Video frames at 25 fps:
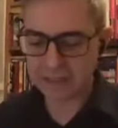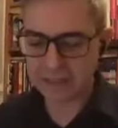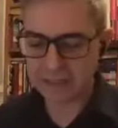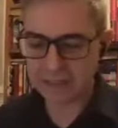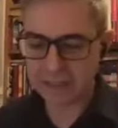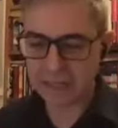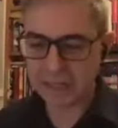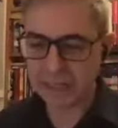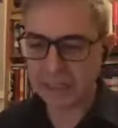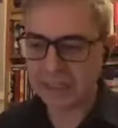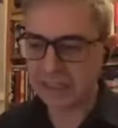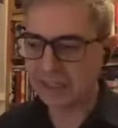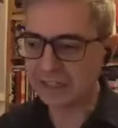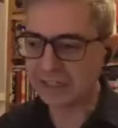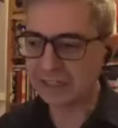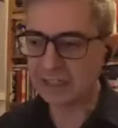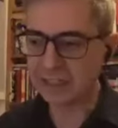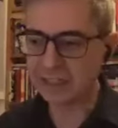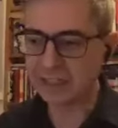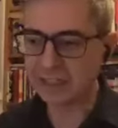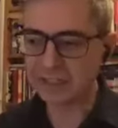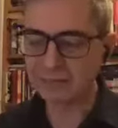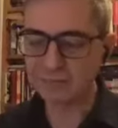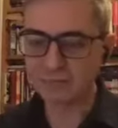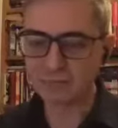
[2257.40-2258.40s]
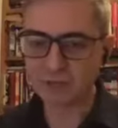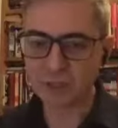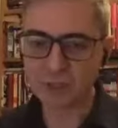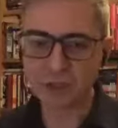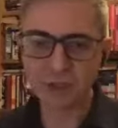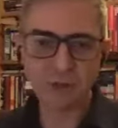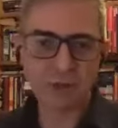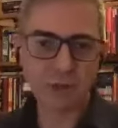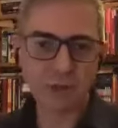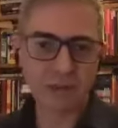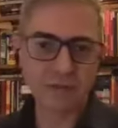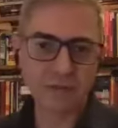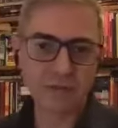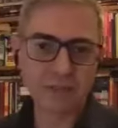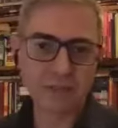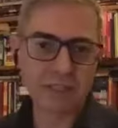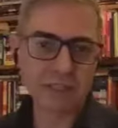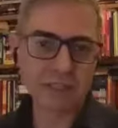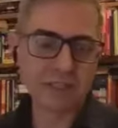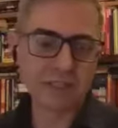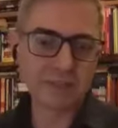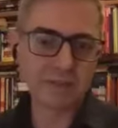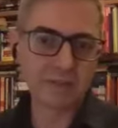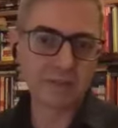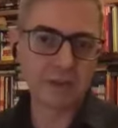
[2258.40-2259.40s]
internet truly
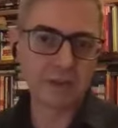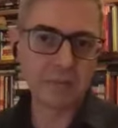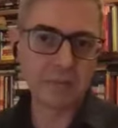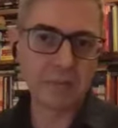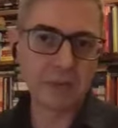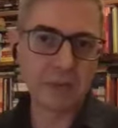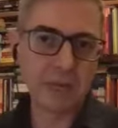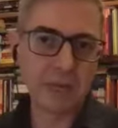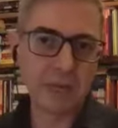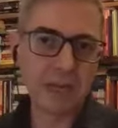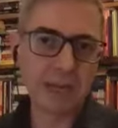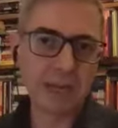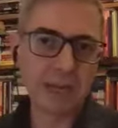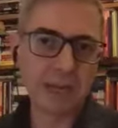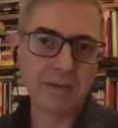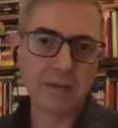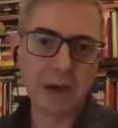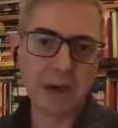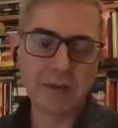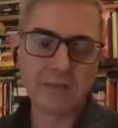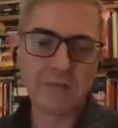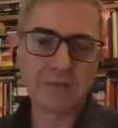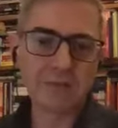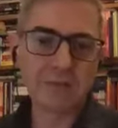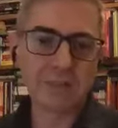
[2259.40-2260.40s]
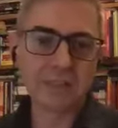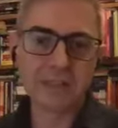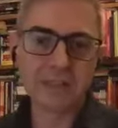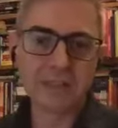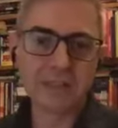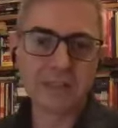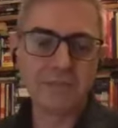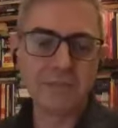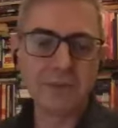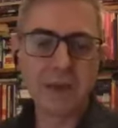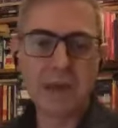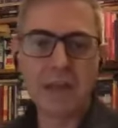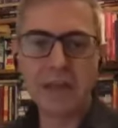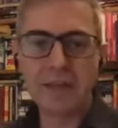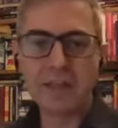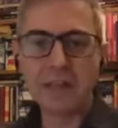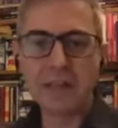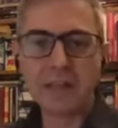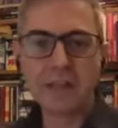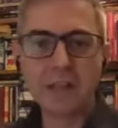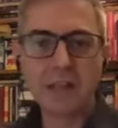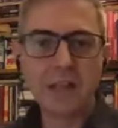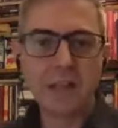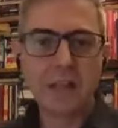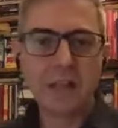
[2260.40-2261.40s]
since the very beginning. My first email
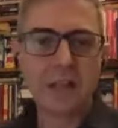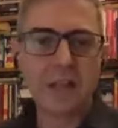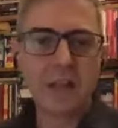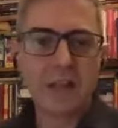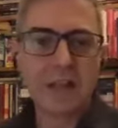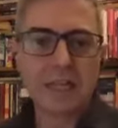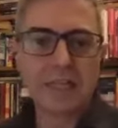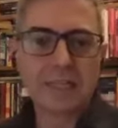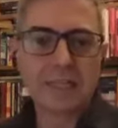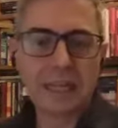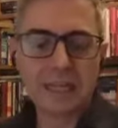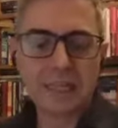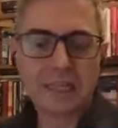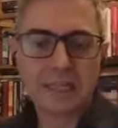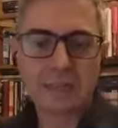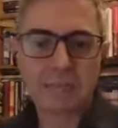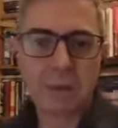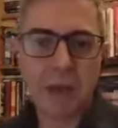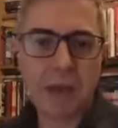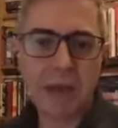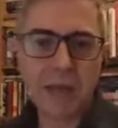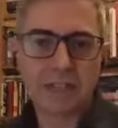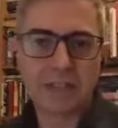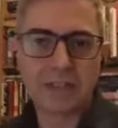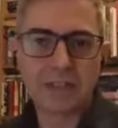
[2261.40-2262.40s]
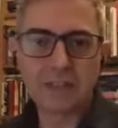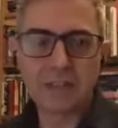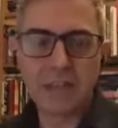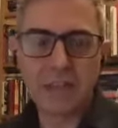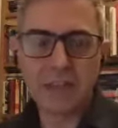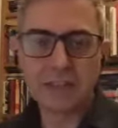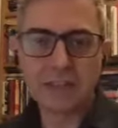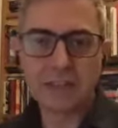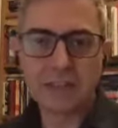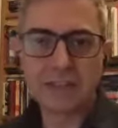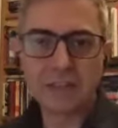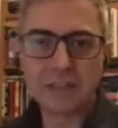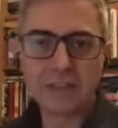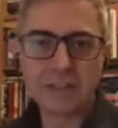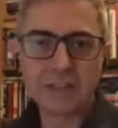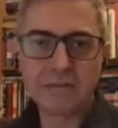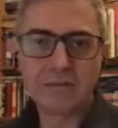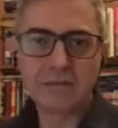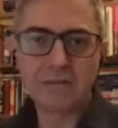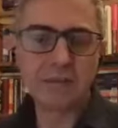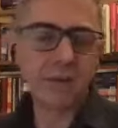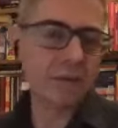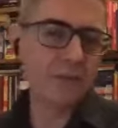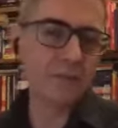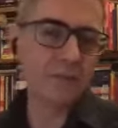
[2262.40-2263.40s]
dates back to
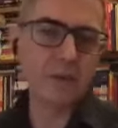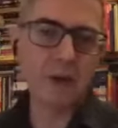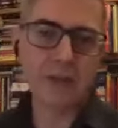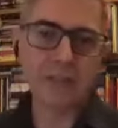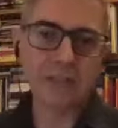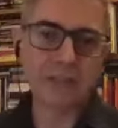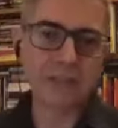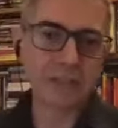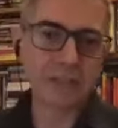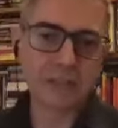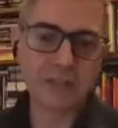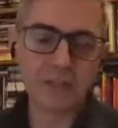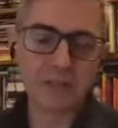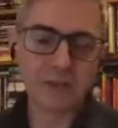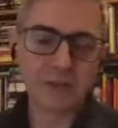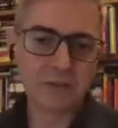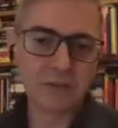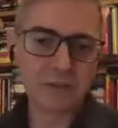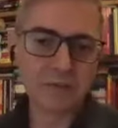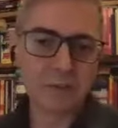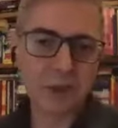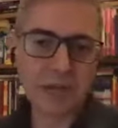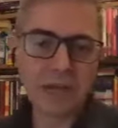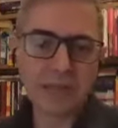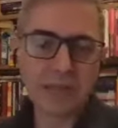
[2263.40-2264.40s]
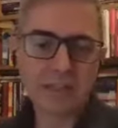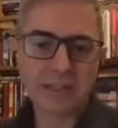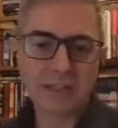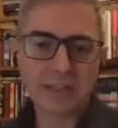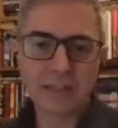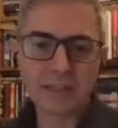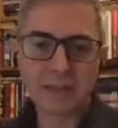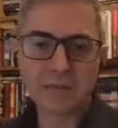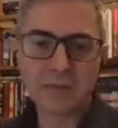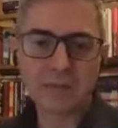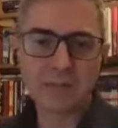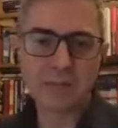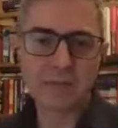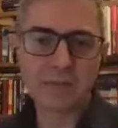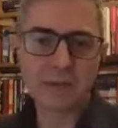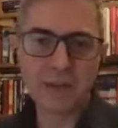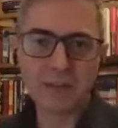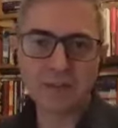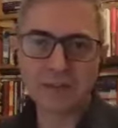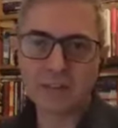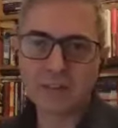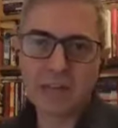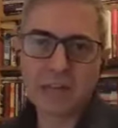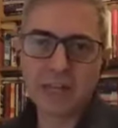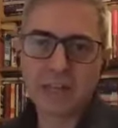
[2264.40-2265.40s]
1993 when the Neuro magazine was
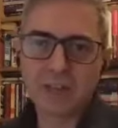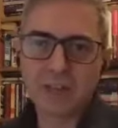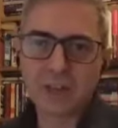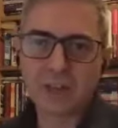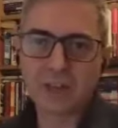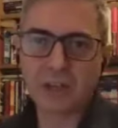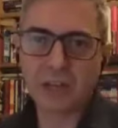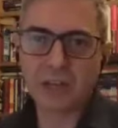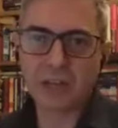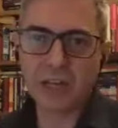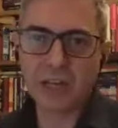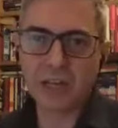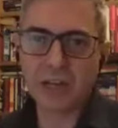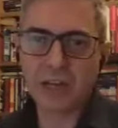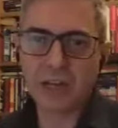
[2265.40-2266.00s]
founded. Actually,